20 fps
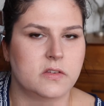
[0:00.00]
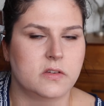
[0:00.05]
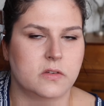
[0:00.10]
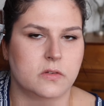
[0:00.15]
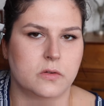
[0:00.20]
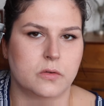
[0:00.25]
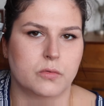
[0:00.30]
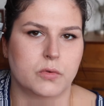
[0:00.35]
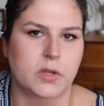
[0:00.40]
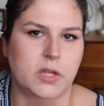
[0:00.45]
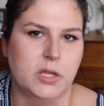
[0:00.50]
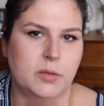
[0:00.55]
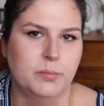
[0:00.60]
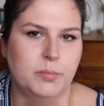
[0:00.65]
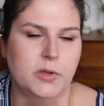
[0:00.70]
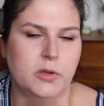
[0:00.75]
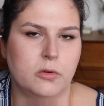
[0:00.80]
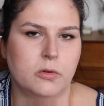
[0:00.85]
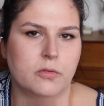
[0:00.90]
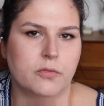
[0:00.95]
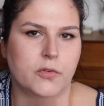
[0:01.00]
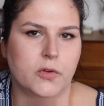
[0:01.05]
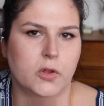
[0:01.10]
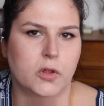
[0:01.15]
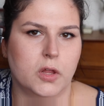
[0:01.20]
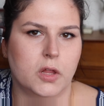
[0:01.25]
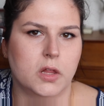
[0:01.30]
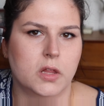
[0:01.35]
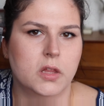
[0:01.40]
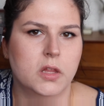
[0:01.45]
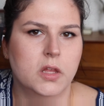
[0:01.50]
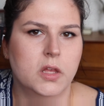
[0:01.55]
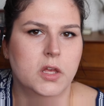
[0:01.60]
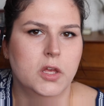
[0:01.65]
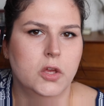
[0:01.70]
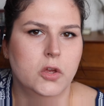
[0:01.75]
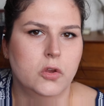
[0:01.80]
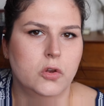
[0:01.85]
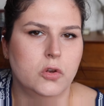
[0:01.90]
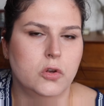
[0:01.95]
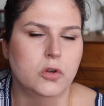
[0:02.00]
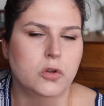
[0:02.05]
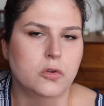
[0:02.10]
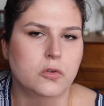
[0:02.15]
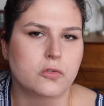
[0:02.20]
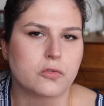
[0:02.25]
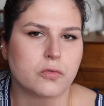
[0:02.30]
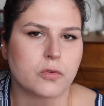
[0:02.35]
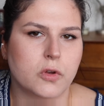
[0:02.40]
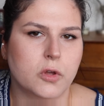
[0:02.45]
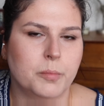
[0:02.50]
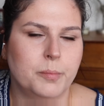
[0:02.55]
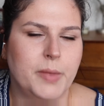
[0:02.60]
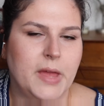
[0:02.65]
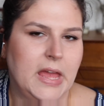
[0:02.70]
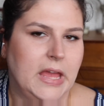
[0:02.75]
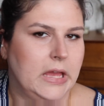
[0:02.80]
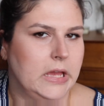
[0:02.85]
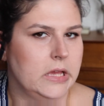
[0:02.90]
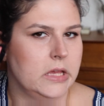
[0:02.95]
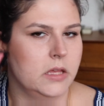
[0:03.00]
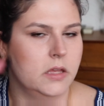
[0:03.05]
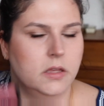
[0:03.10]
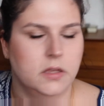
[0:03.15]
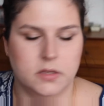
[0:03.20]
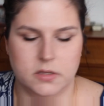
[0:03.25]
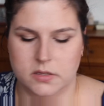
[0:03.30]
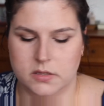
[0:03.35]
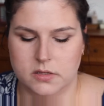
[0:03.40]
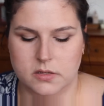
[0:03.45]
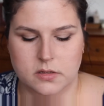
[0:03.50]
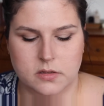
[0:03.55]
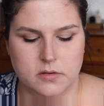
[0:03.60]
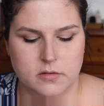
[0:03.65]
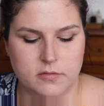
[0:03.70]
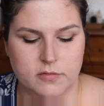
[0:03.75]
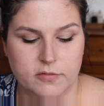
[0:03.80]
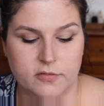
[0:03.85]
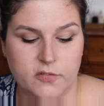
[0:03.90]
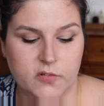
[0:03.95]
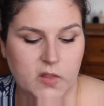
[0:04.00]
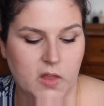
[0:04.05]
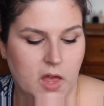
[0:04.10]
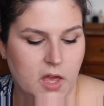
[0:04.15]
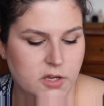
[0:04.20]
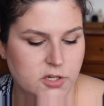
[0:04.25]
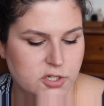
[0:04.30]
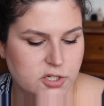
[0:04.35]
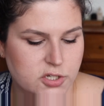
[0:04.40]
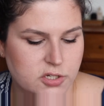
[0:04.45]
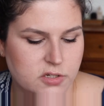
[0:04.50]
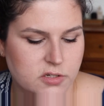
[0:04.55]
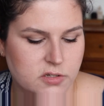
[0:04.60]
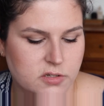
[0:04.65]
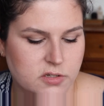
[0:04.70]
It's just a really beautiful neutral pink flush